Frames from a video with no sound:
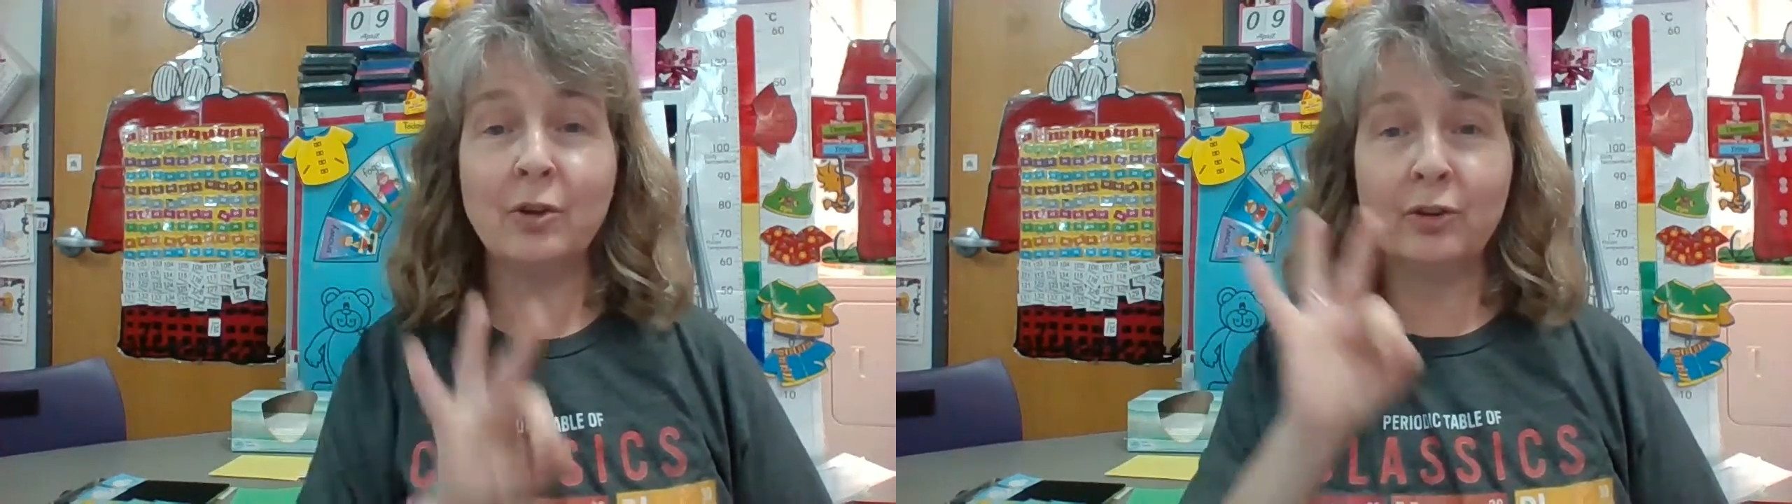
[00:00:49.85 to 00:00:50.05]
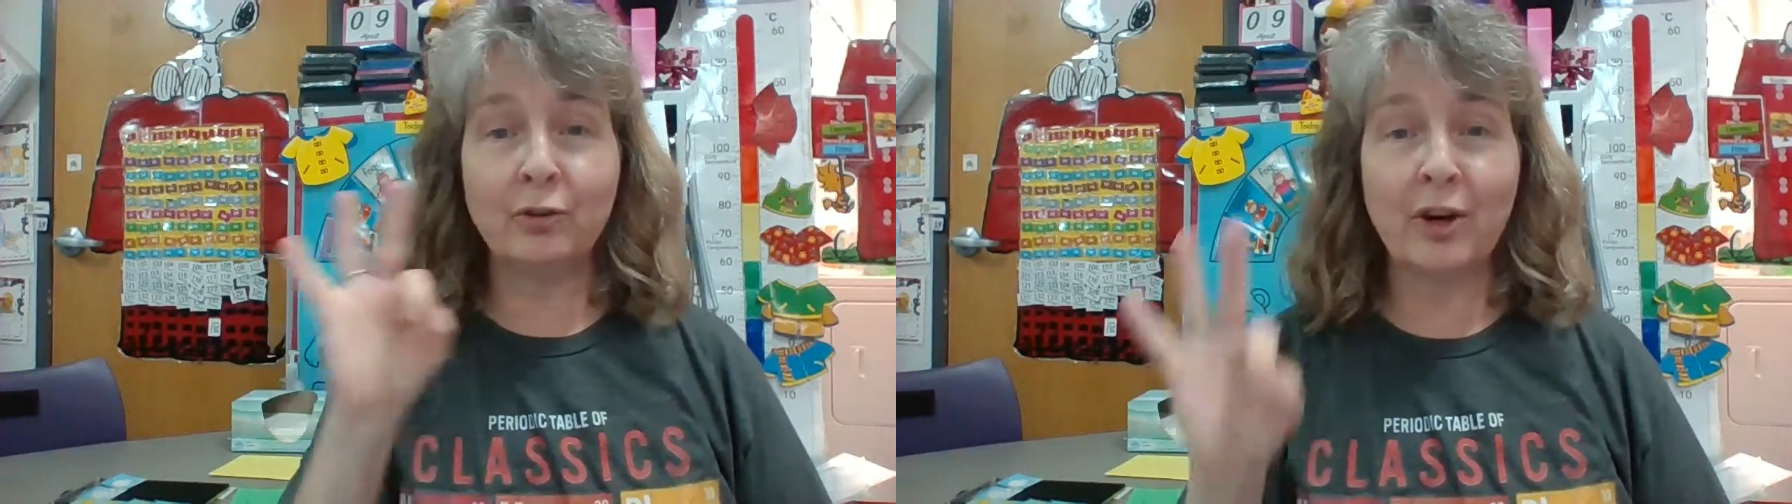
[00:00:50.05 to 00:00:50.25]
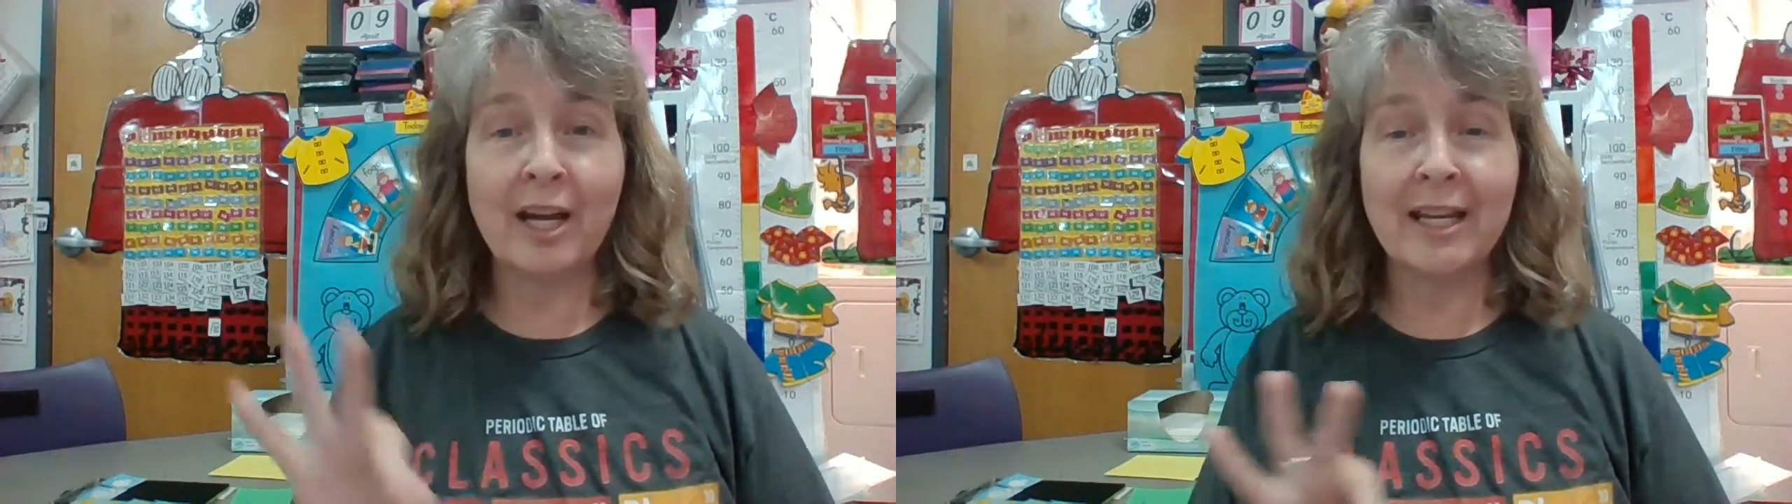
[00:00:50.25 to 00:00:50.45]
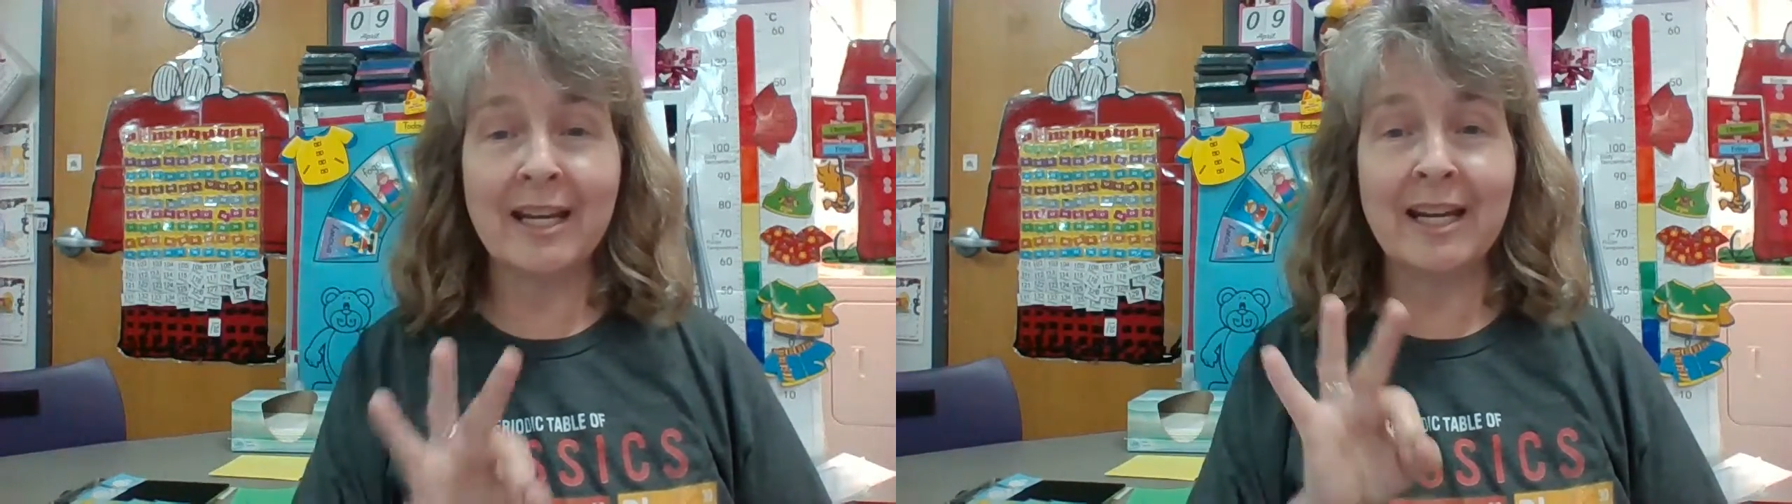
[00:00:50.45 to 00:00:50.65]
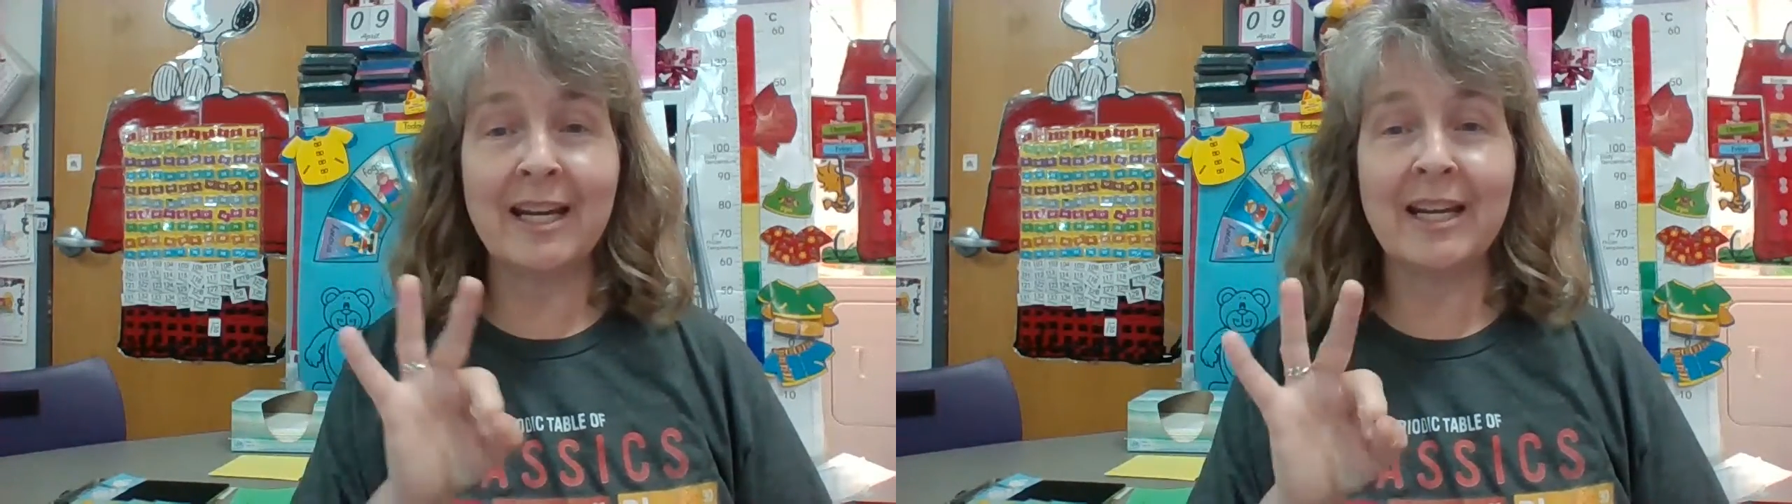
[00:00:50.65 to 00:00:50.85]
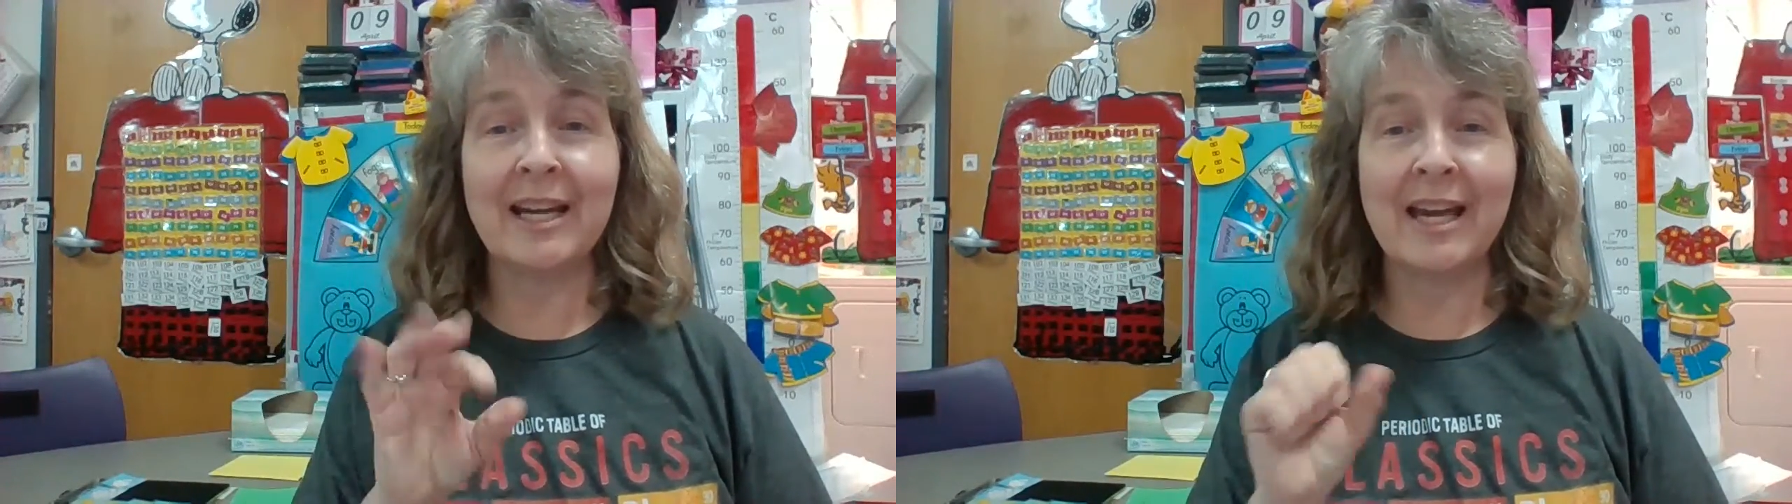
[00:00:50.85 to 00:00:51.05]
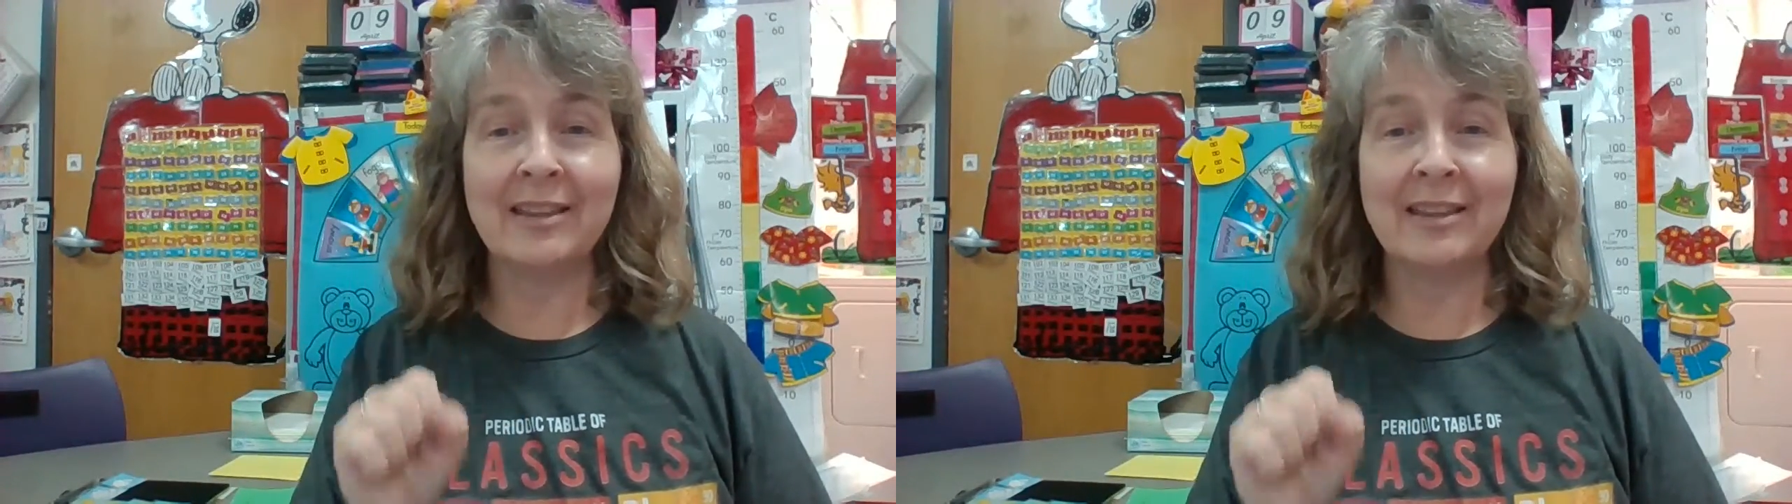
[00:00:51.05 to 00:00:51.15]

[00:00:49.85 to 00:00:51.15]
there's Friday,